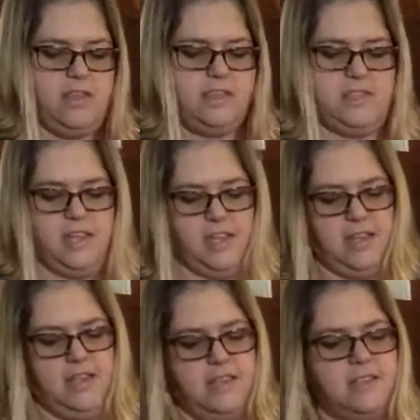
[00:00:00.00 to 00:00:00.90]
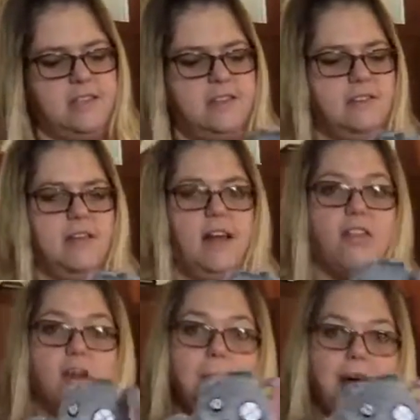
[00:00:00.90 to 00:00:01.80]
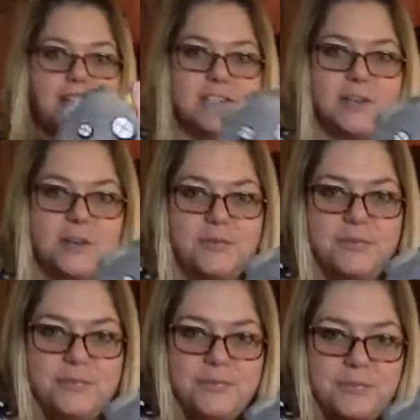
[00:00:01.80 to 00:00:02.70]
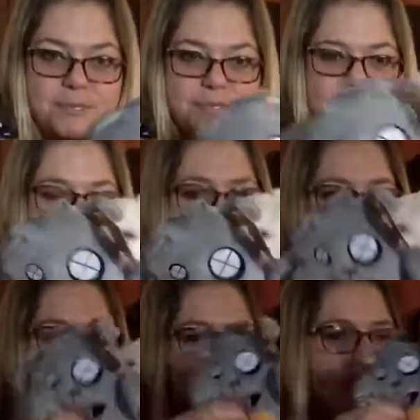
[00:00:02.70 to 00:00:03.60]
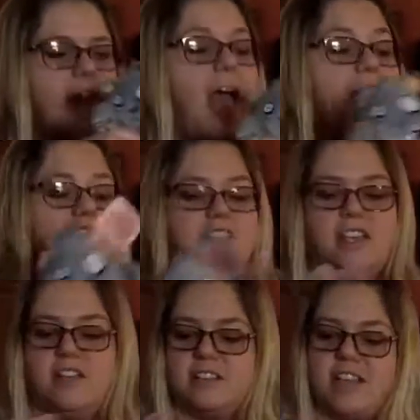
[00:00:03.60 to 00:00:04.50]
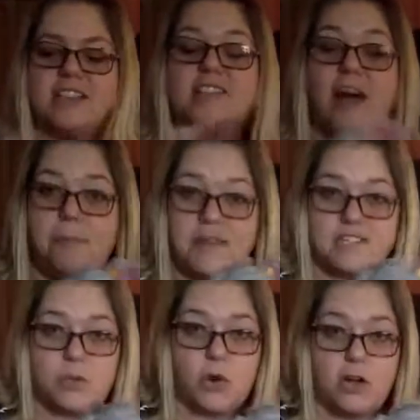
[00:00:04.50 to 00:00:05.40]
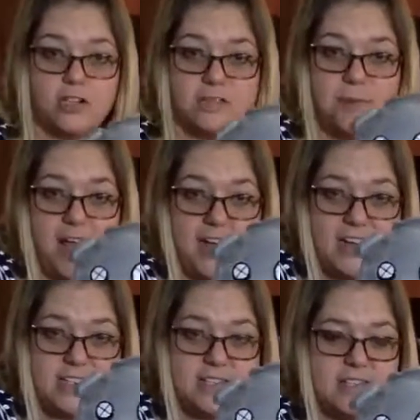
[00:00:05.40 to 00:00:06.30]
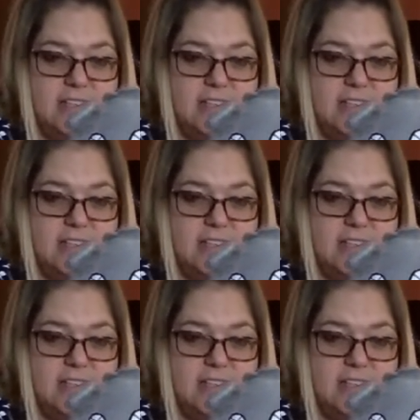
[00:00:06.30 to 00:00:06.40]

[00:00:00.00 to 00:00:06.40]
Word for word: This is a little monster. I, I, I, actually, it looks like a zombie squirrel, to be honest.